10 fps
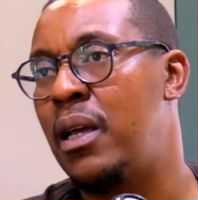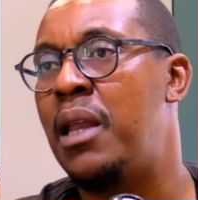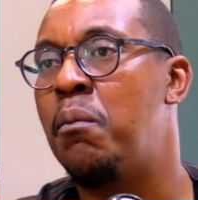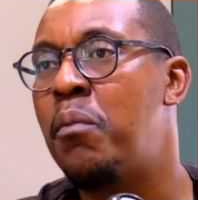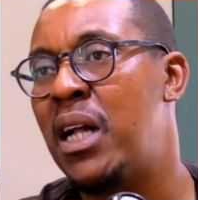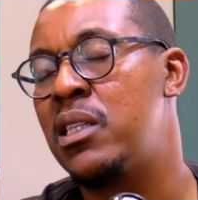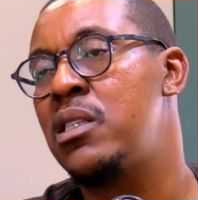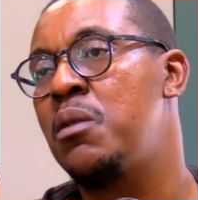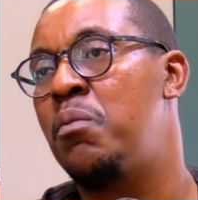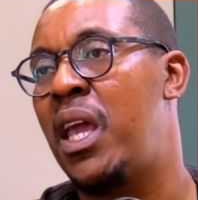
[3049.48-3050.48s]
and
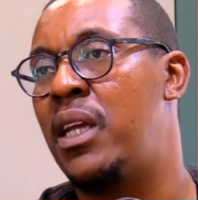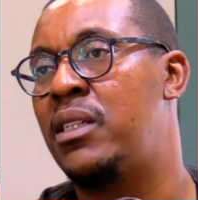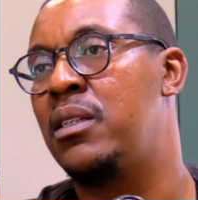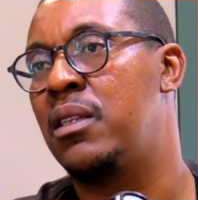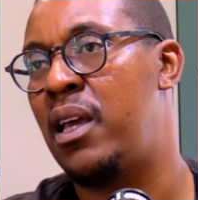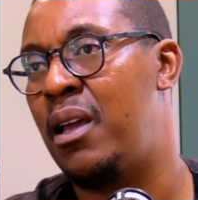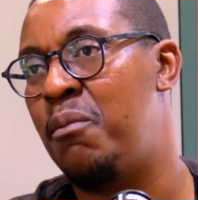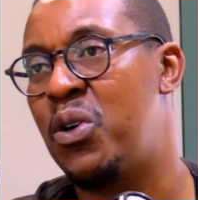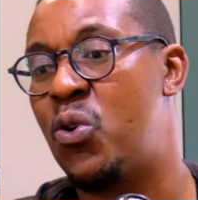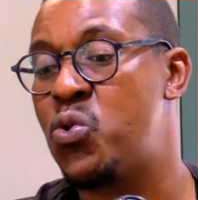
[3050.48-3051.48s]
participate there,
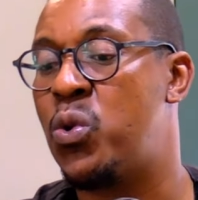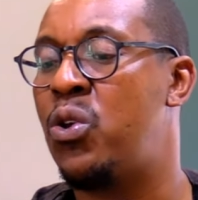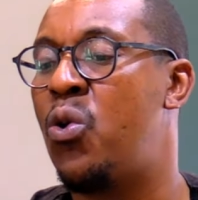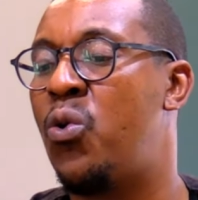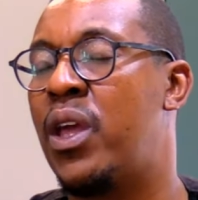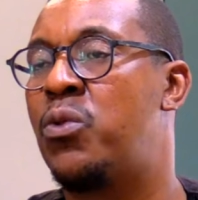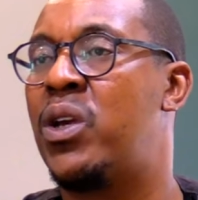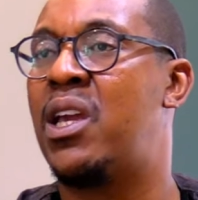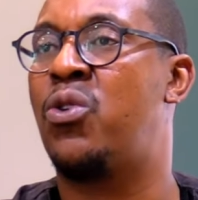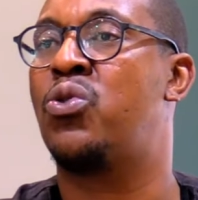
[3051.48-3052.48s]
because we know that we
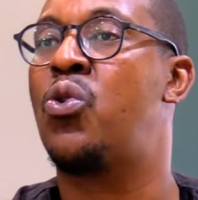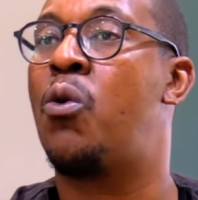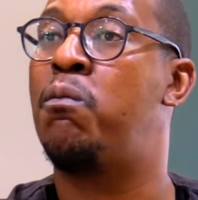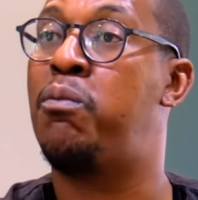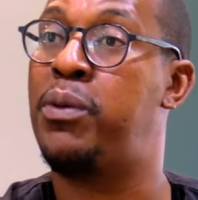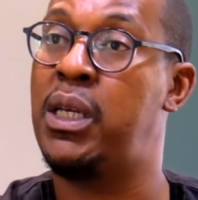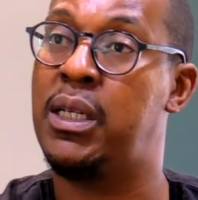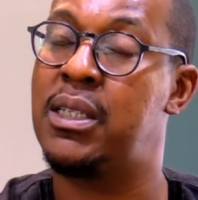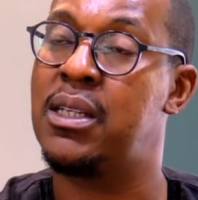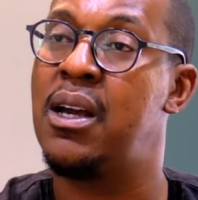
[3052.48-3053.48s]
cannot
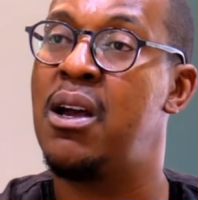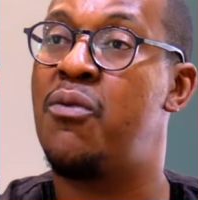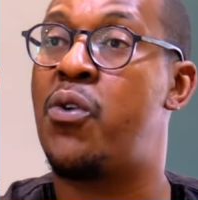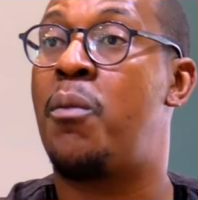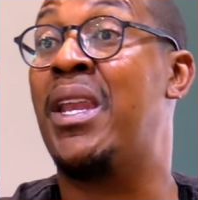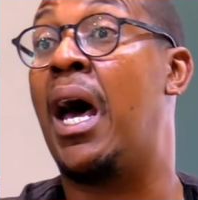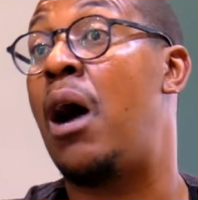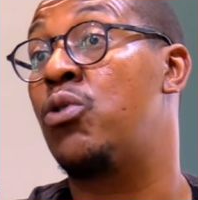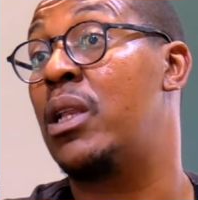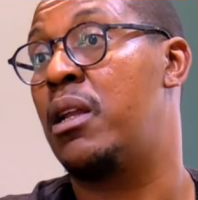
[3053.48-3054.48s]
compete from an
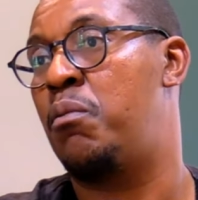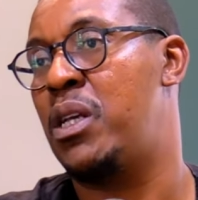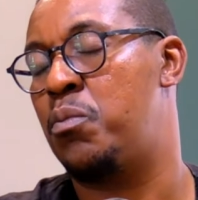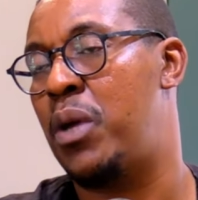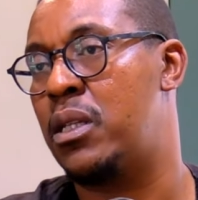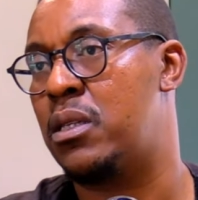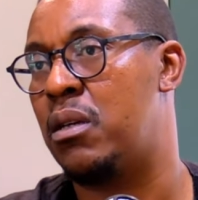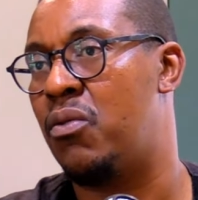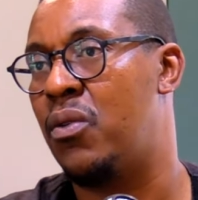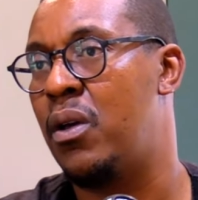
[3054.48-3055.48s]
outlet perspective.